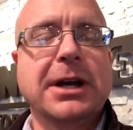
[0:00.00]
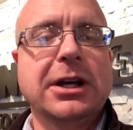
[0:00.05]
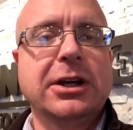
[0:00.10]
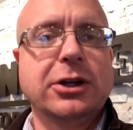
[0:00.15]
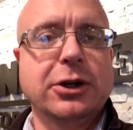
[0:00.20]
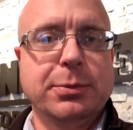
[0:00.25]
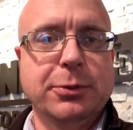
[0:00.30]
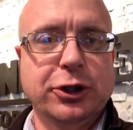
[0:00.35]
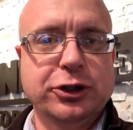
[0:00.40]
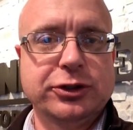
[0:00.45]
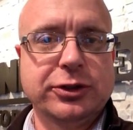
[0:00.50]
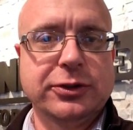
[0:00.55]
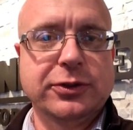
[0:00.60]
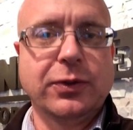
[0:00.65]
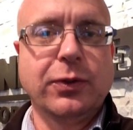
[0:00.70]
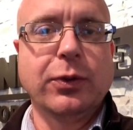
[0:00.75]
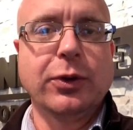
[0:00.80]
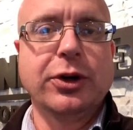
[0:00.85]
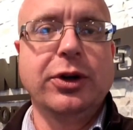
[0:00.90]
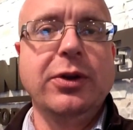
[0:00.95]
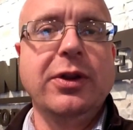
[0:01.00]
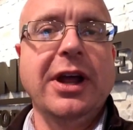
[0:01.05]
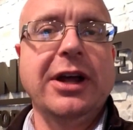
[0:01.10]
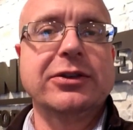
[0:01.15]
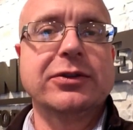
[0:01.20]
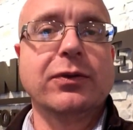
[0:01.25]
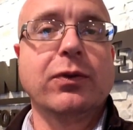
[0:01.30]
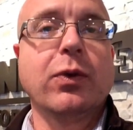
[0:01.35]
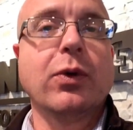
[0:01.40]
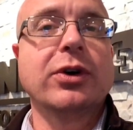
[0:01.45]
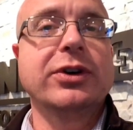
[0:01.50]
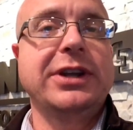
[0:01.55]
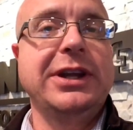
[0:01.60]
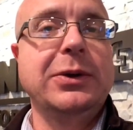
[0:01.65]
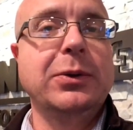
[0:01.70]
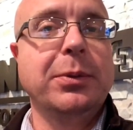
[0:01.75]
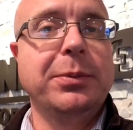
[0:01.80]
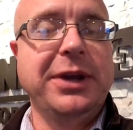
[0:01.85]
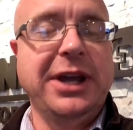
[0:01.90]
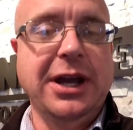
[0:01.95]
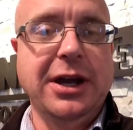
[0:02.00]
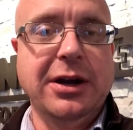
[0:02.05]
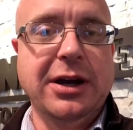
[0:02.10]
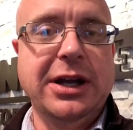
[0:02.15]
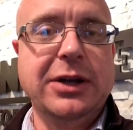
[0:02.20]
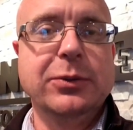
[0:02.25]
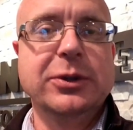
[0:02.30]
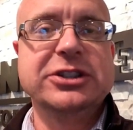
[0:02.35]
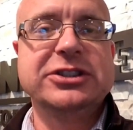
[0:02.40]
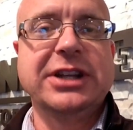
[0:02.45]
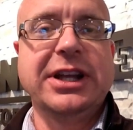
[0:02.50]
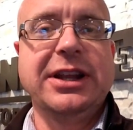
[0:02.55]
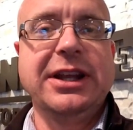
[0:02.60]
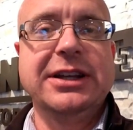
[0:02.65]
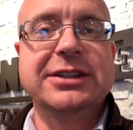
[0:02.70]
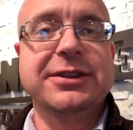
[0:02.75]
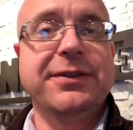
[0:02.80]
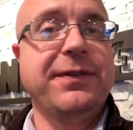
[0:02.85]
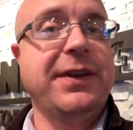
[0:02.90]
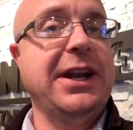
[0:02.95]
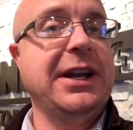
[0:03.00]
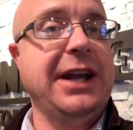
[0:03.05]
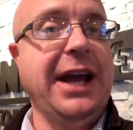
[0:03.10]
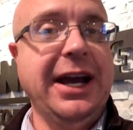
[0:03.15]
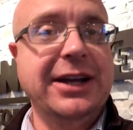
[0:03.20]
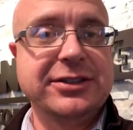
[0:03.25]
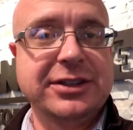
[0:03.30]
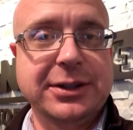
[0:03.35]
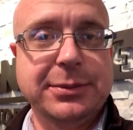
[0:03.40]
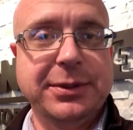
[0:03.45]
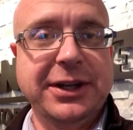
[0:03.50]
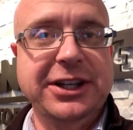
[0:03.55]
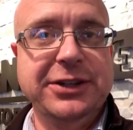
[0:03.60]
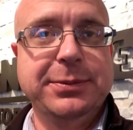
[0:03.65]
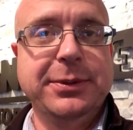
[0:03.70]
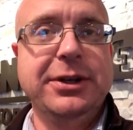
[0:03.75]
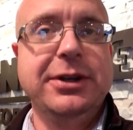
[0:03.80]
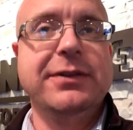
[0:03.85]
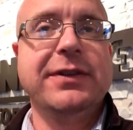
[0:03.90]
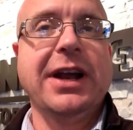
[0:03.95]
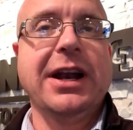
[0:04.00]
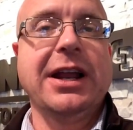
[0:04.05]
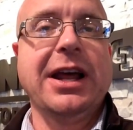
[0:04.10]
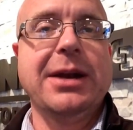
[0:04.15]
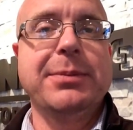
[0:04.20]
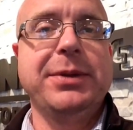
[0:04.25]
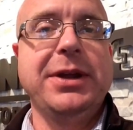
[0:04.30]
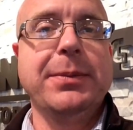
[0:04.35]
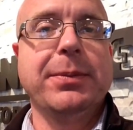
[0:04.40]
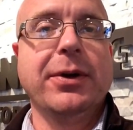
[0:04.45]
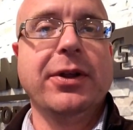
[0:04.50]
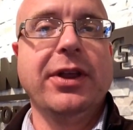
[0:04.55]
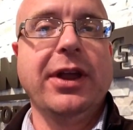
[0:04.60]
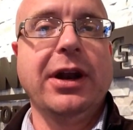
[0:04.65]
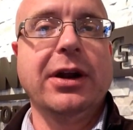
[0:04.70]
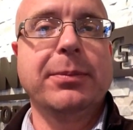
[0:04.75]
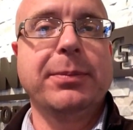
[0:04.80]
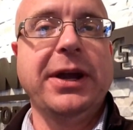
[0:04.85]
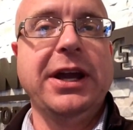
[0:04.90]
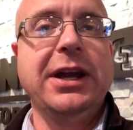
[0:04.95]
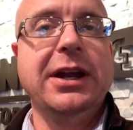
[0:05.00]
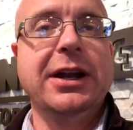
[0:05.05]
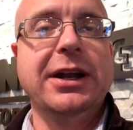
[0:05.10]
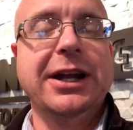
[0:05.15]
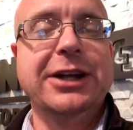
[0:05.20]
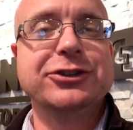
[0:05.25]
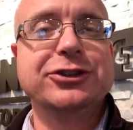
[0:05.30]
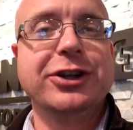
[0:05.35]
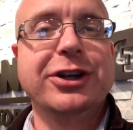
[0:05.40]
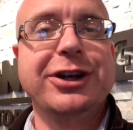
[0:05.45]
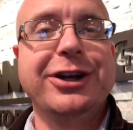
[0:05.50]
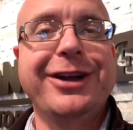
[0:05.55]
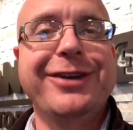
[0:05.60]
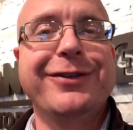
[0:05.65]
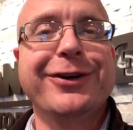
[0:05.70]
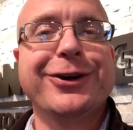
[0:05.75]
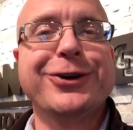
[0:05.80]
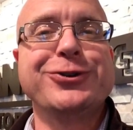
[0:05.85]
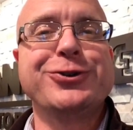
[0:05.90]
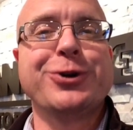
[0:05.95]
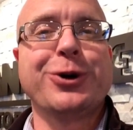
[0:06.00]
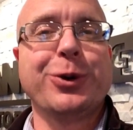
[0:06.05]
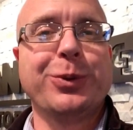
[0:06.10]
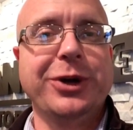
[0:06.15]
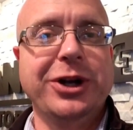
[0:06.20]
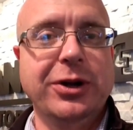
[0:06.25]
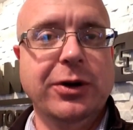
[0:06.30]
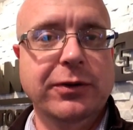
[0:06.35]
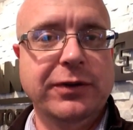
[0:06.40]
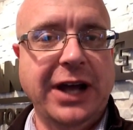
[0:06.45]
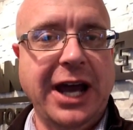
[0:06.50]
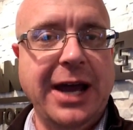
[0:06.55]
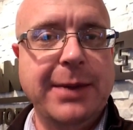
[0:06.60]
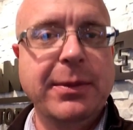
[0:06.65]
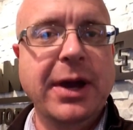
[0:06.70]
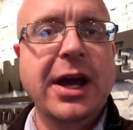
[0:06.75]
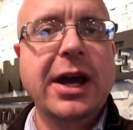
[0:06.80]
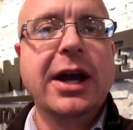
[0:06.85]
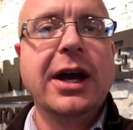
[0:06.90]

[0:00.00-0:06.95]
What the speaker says: commercials for 2014 will be airing, which I think is a fantastic placement. You've got a lot of people that are paying attention in a very short window of time.